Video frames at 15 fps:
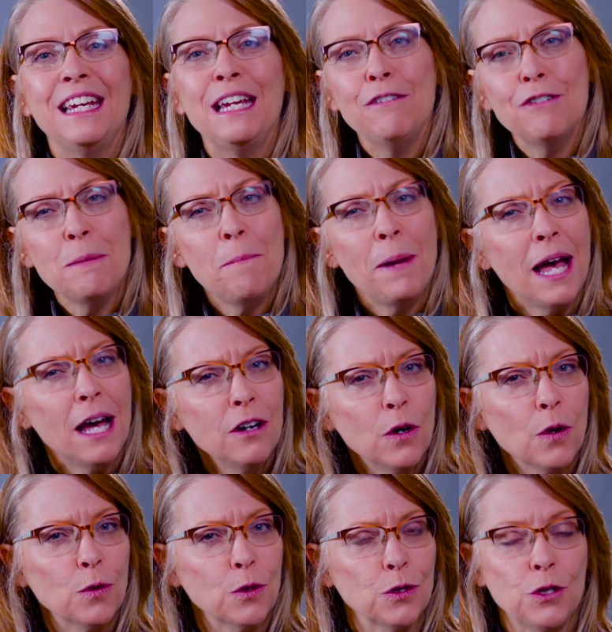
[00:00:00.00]
Even pet
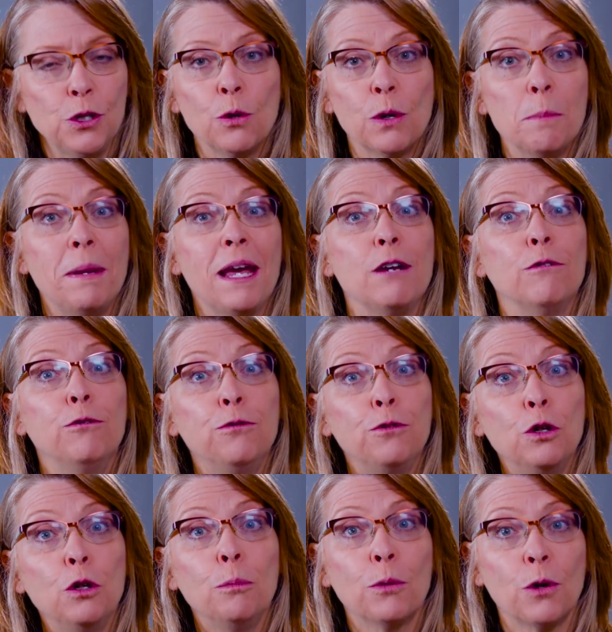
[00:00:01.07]
owners who can pay
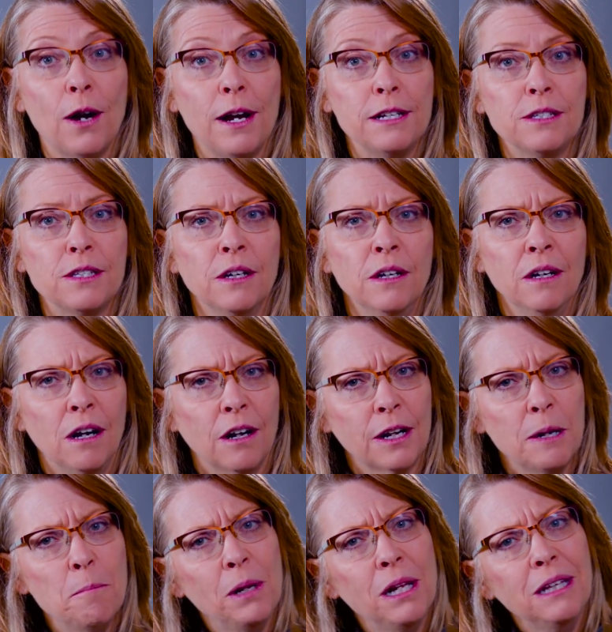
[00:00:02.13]
full price are
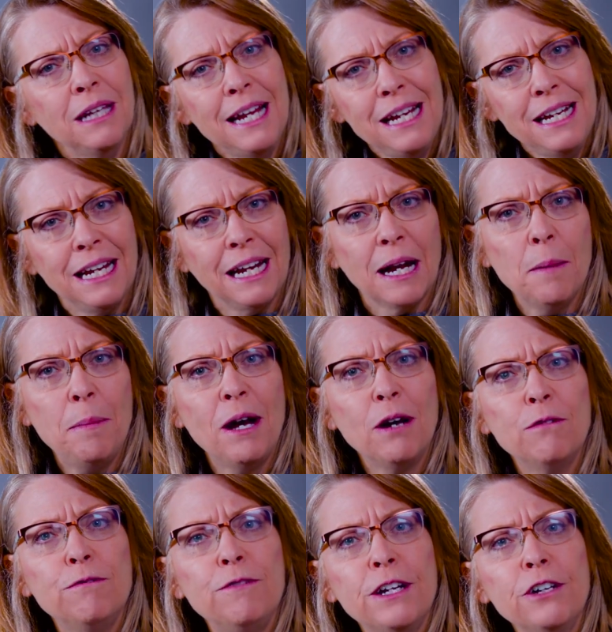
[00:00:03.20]
complaining
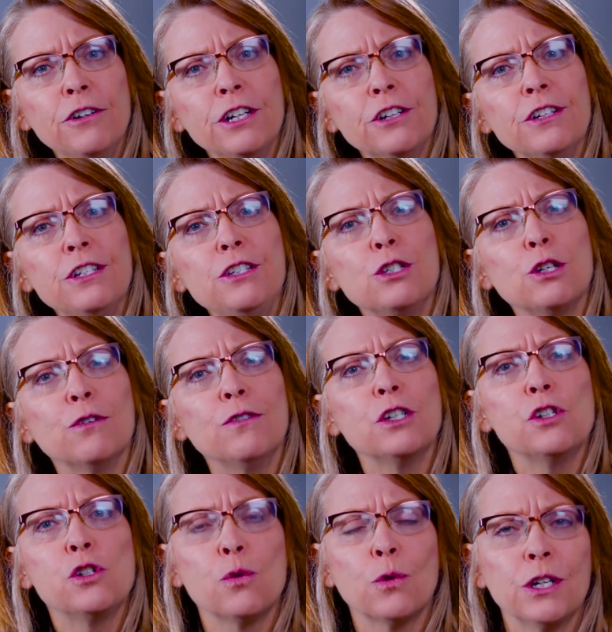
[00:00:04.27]
about veterinary
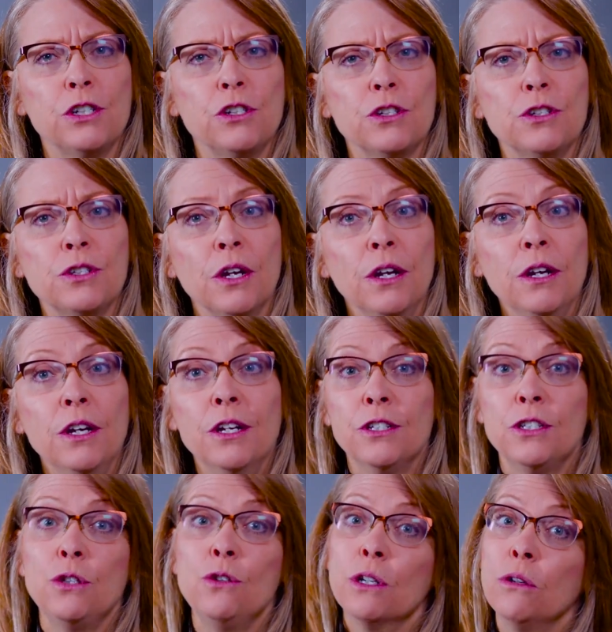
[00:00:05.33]
service shortages,
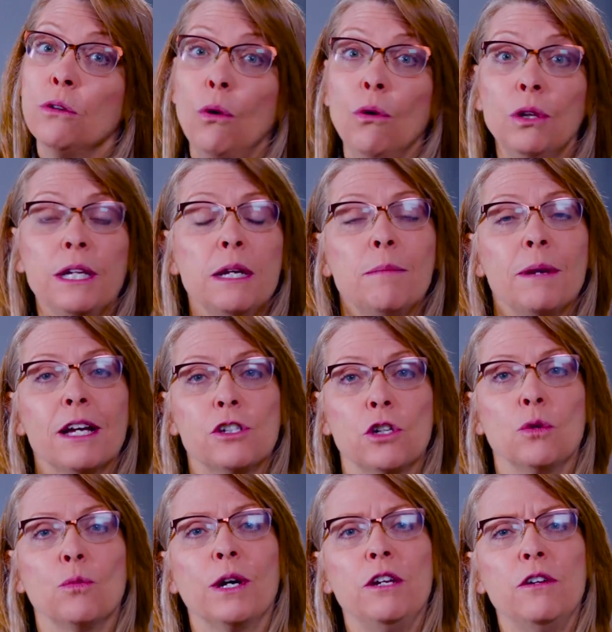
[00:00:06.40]
so you can only
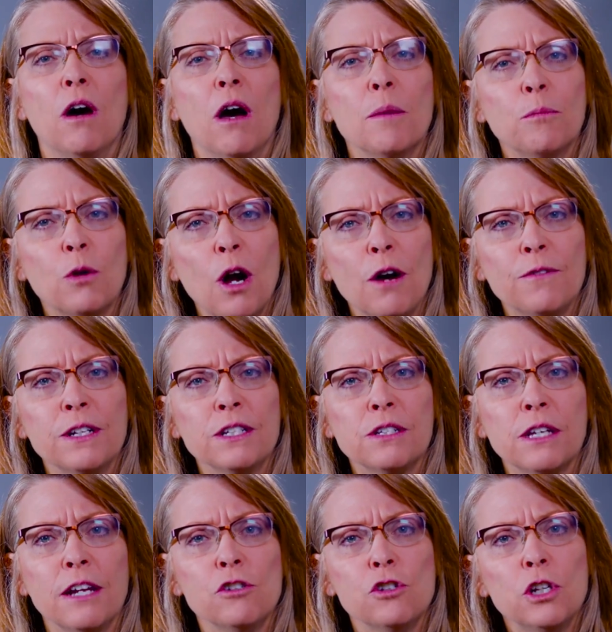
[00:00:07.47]
imagine what
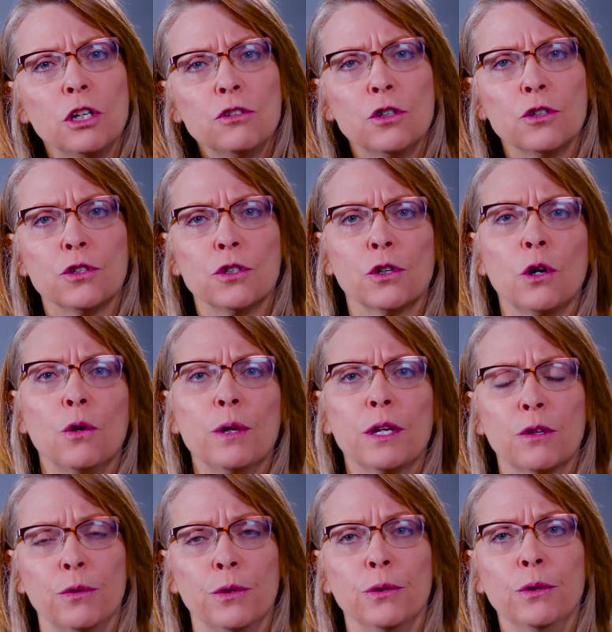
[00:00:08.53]
nonprofits and shelters are
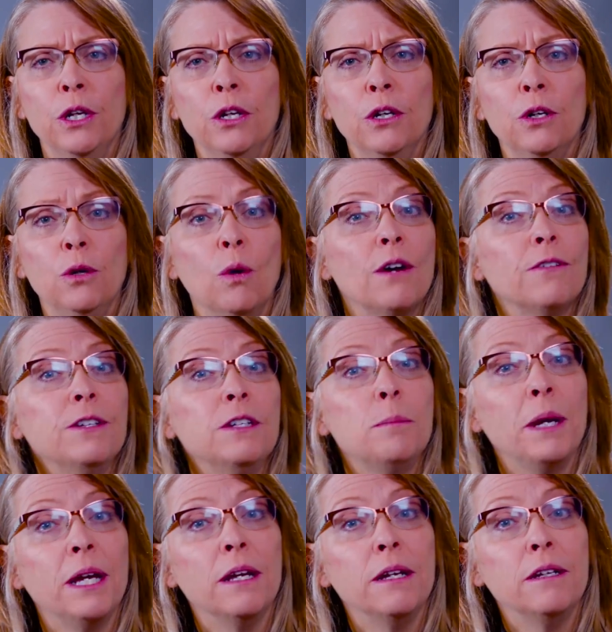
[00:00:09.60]
going through, who often
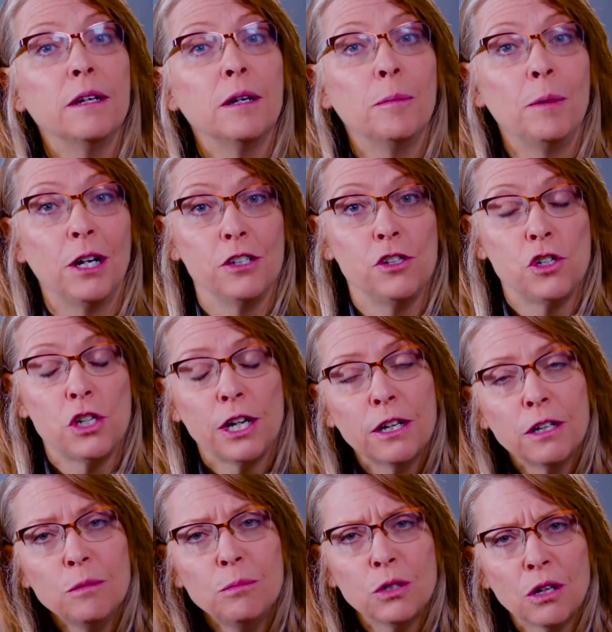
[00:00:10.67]
depend upon
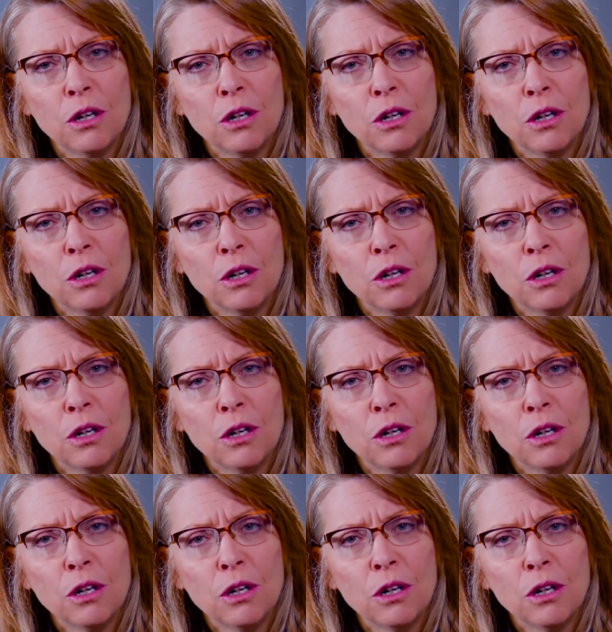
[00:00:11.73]
charitable